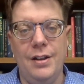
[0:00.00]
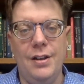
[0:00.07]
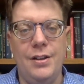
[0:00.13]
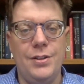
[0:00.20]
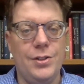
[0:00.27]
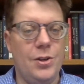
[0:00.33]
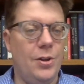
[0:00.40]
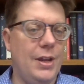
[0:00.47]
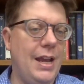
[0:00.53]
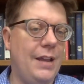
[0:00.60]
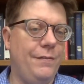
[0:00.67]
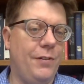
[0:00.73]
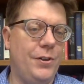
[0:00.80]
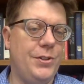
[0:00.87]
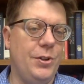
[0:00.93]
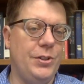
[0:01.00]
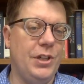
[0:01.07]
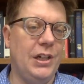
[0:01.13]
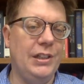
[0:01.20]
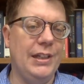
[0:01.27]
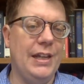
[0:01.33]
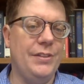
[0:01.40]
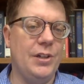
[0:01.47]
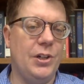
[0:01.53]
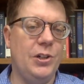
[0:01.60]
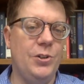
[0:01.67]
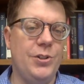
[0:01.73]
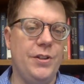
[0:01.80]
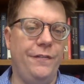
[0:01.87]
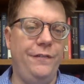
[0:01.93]
So again, for Tertullian, the
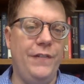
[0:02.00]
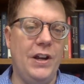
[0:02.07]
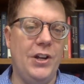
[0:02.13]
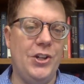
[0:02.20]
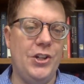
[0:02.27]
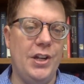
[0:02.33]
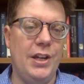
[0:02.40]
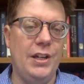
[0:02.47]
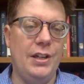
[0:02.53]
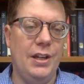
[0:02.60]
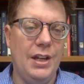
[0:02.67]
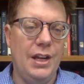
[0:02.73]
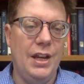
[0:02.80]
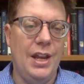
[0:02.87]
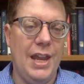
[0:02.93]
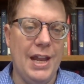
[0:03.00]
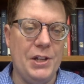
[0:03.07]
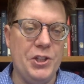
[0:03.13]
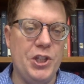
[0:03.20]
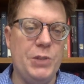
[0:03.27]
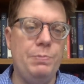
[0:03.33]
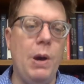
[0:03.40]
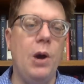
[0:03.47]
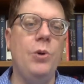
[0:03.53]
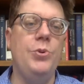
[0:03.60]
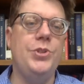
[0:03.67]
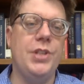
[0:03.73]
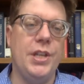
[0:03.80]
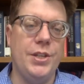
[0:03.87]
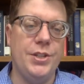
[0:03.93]
crucifixion
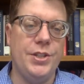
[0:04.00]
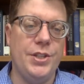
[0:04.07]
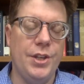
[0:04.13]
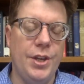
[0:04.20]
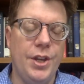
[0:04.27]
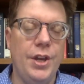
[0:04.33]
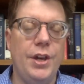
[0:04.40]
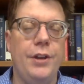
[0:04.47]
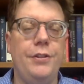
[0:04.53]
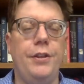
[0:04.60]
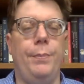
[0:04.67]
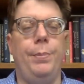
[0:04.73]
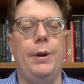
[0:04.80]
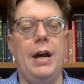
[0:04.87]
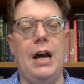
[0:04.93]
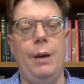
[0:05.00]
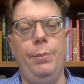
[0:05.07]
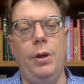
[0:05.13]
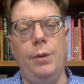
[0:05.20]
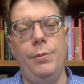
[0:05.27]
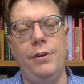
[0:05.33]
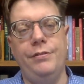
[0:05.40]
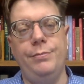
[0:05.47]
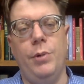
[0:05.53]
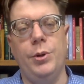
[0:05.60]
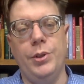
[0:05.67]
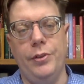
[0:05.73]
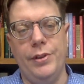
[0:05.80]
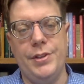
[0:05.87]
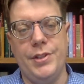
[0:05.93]
exposes the problem of
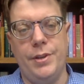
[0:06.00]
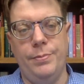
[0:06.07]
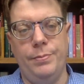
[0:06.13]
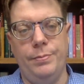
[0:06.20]
modalism.